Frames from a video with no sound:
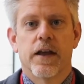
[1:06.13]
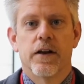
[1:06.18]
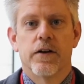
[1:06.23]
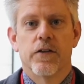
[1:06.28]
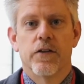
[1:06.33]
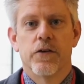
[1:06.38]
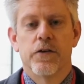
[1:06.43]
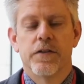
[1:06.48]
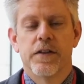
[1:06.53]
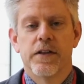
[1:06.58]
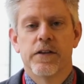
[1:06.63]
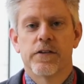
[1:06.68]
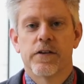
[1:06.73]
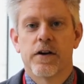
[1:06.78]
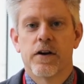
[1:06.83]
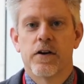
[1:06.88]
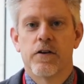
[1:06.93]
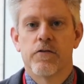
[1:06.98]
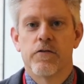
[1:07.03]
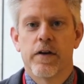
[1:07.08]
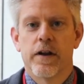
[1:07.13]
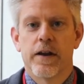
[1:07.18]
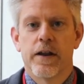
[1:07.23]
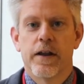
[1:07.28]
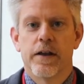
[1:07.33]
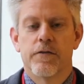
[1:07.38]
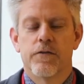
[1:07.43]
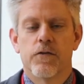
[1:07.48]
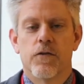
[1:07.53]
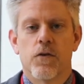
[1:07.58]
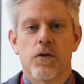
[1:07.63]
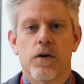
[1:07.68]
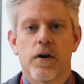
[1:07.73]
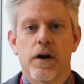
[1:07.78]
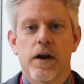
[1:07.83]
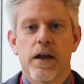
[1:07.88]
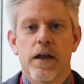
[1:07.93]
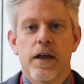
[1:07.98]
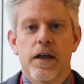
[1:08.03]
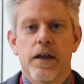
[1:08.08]
And although these aren't ready
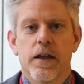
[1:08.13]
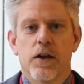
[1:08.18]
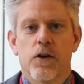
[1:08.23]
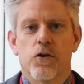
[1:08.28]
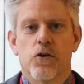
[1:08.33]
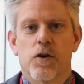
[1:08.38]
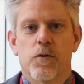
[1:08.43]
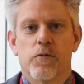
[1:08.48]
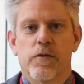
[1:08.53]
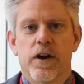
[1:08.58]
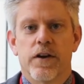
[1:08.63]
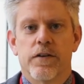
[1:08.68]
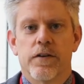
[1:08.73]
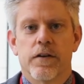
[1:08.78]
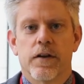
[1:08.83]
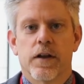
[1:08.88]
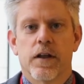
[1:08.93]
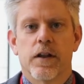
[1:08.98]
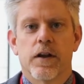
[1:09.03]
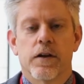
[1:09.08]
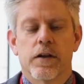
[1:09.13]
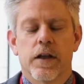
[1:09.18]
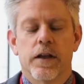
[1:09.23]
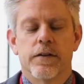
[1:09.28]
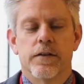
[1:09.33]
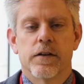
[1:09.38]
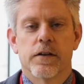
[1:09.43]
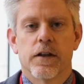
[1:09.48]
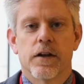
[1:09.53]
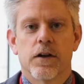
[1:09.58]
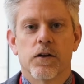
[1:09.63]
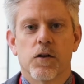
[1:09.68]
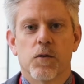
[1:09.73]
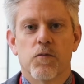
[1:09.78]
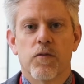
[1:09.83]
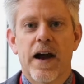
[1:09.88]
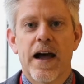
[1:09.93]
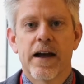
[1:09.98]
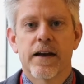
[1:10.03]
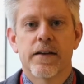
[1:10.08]
for incorporation cl into clinical
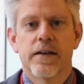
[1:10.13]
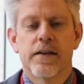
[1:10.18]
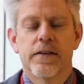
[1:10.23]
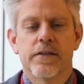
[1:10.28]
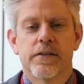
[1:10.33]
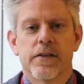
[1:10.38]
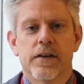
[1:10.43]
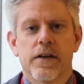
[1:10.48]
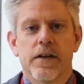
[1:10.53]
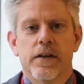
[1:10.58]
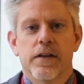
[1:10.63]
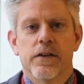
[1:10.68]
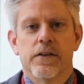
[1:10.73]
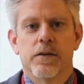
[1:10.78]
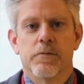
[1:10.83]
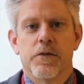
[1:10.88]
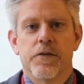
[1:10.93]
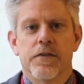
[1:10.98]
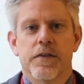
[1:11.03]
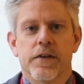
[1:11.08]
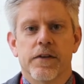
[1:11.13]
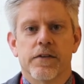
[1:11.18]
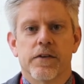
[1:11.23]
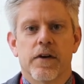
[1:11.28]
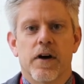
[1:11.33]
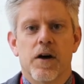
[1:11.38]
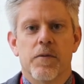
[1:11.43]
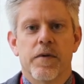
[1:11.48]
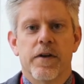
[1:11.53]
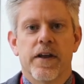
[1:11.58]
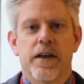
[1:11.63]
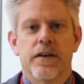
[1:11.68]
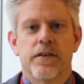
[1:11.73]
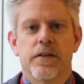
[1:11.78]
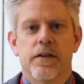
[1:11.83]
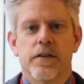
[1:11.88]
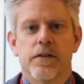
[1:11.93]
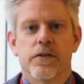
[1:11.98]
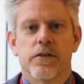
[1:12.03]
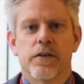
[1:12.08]
practice, some of these
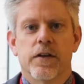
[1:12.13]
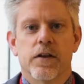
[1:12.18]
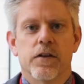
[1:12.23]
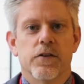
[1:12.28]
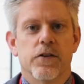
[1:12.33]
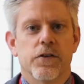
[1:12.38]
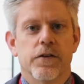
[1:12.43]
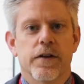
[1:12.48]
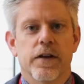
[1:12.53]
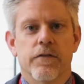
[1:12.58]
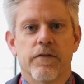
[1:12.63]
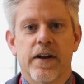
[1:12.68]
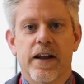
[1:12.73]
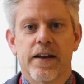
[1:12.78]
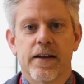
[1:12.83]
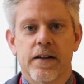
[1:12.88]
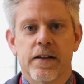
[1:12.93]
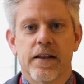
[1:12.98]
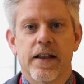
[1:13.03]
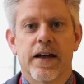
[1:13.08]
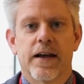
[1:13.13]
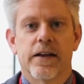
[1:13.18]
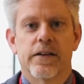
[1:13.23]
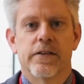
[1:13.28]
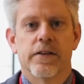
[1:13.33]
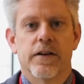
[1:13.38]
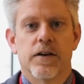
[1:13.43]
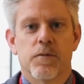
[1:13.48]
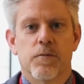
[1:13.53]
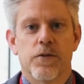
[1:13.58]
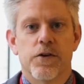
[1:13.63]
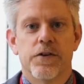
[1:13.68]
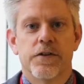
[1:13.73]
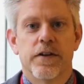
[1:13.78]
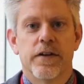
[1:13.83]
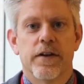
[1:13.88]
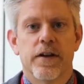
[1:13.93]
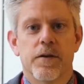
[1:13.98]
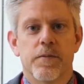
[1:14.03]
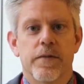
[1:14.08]
combinations, including venetoclax and
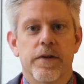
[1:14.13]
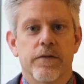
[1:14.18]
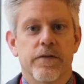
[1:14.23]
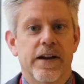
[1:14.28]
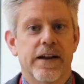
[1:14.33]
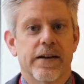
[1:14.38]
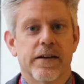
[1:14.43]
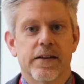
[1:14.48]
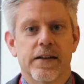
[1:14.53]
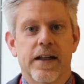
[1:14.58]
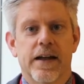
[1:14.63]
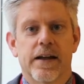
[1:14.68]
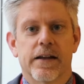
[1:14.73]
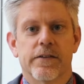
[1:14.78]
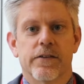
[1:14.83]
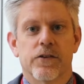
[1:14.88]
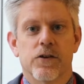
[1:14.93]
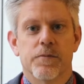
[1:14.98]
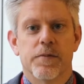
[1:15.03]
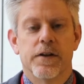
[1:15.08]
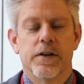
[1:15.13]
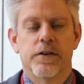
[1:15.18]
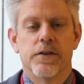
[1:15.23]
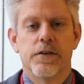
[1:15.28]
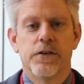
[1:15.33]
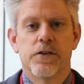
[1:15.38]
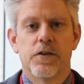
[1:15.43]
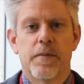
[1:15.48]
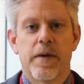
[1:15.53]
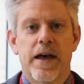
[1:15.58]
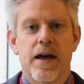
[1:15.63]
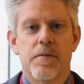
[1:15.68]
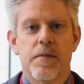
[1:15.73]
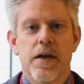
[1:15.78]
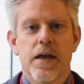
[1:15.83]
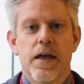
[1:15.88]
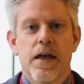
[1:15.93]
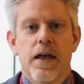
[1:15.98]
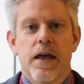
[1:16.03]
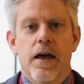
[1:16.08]
ibrutinib and venetoclax and obinutuzumab,
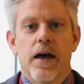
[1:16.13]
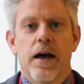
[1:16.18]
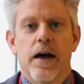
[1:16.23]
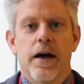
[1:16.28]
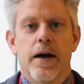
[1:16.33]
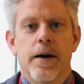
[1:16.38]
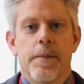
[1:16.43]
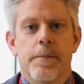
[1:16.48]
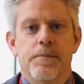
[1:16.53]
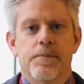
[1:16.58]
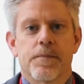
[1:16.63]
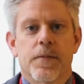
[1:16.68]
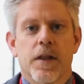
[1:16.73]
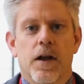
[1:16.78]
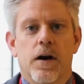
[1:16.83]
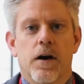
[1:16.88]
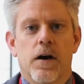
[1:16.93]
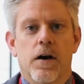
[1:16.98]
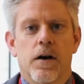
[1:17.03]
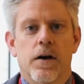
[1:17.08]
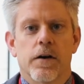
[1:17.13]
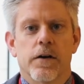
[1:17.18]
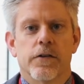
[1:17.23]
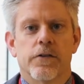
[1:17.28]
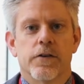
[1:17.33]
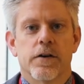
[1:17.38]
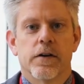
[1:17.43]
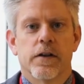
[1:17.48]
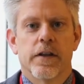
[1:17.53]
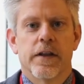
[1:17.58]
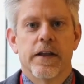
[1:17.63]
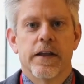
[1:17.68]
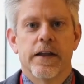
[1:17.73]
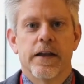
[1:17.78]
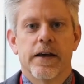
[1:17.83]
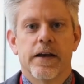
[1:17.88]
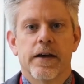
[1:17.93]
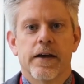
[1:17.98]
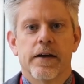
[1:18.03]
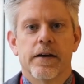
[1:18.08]
um, are certainly